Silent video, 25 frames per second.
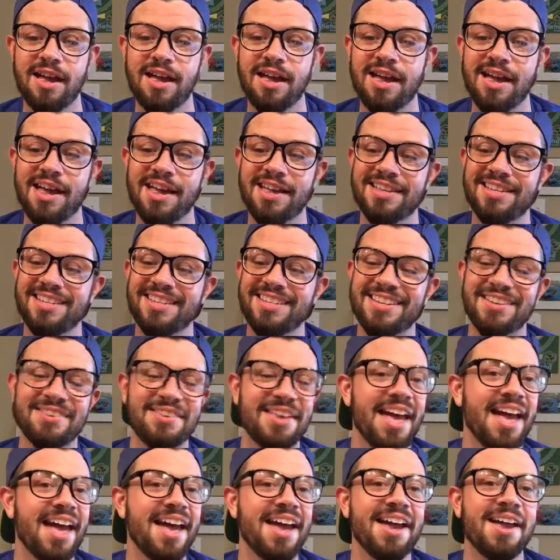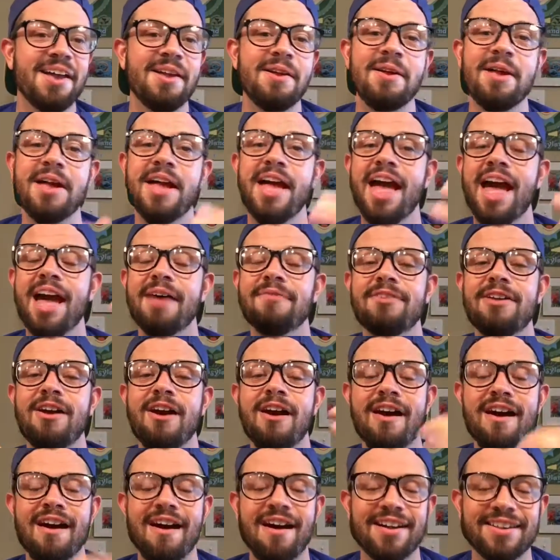Uh, so yeah, have an
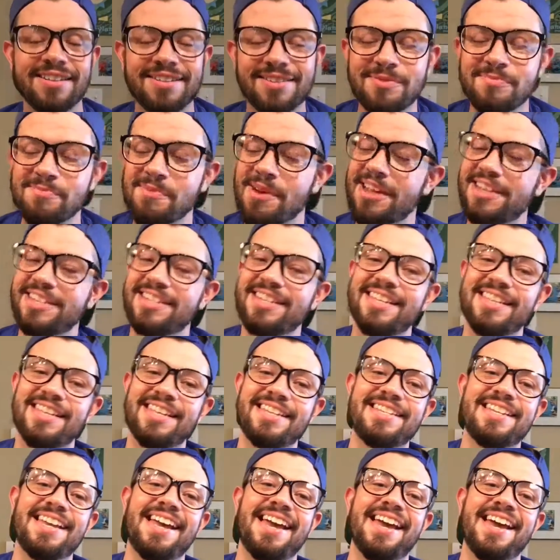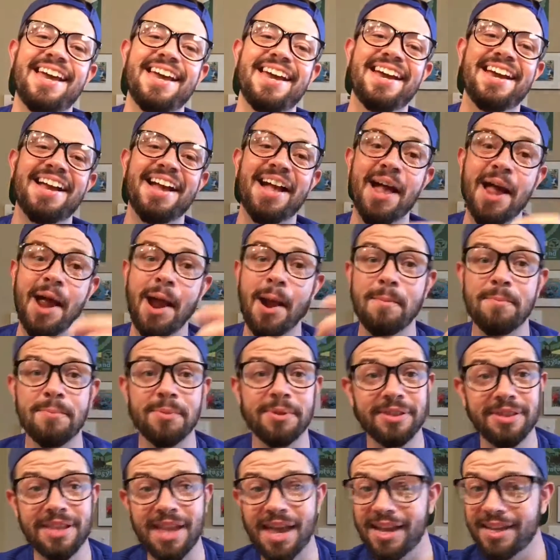awesome rest of the day. Um,
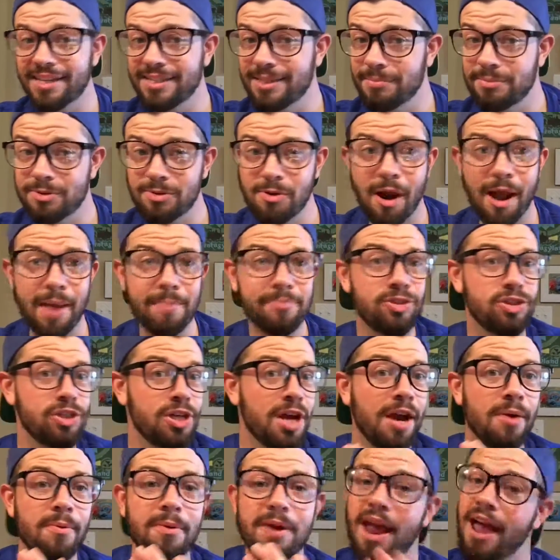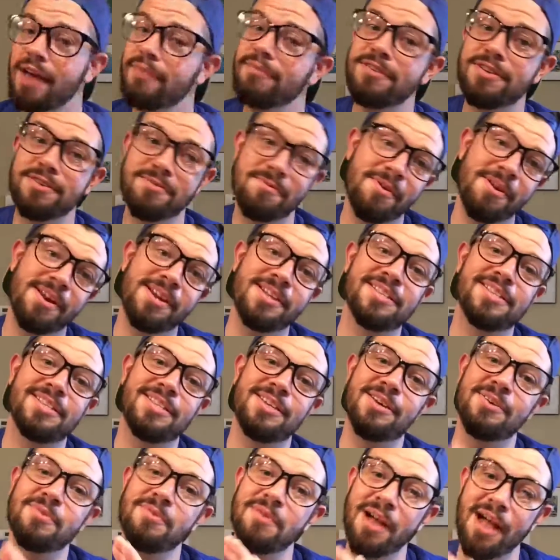like, subscribe, share, whatever you want to
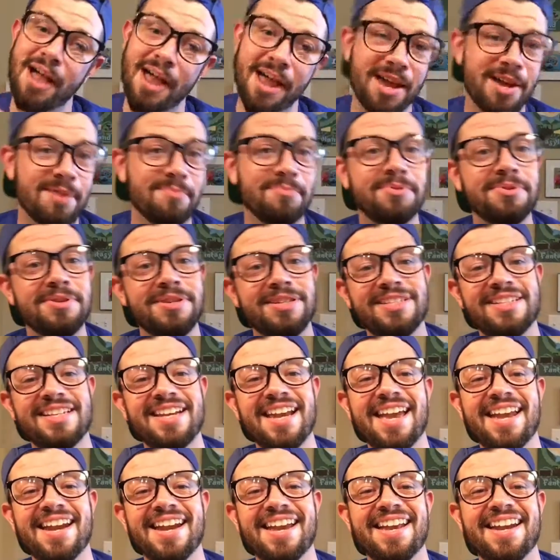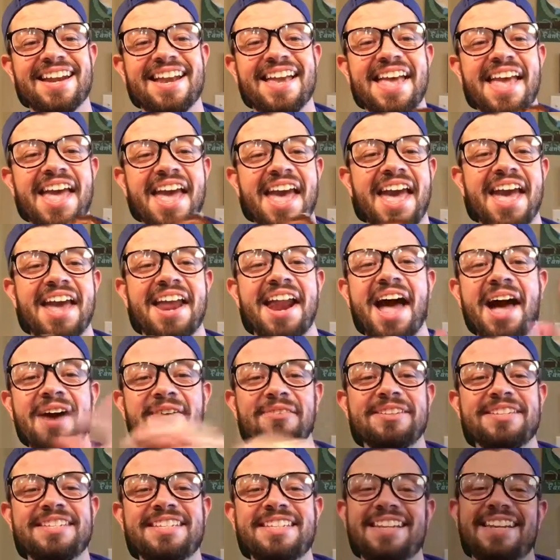do. I appreciate it, and I
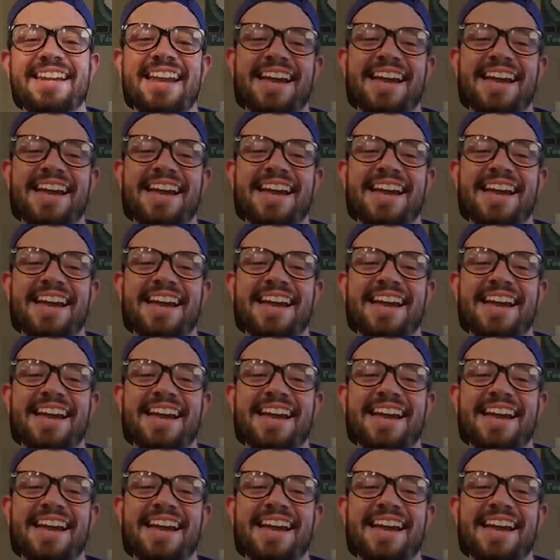will see you